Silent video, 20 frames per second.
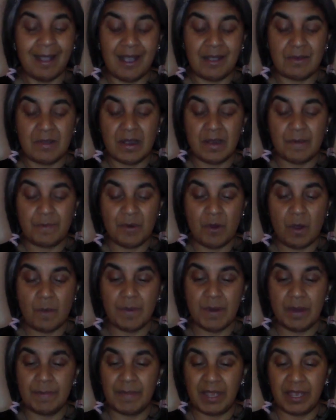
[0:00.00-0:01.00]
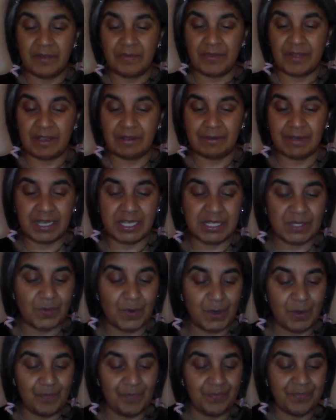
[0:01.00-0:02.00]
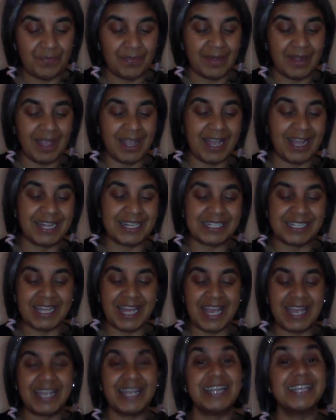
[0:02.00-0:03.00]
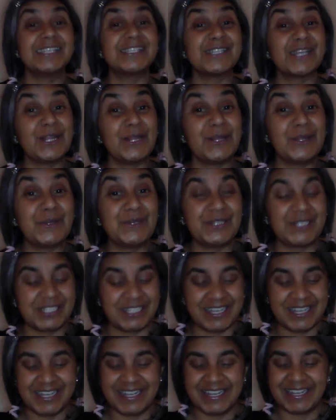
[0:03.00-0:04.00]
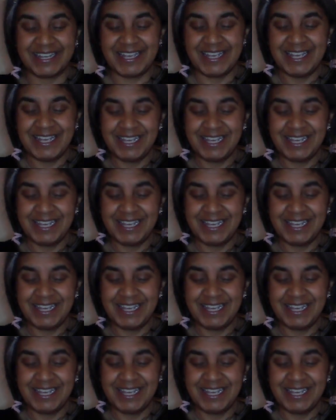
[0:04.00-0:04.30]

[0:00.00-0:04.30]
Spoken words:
Our problem, if there is one, and a solution.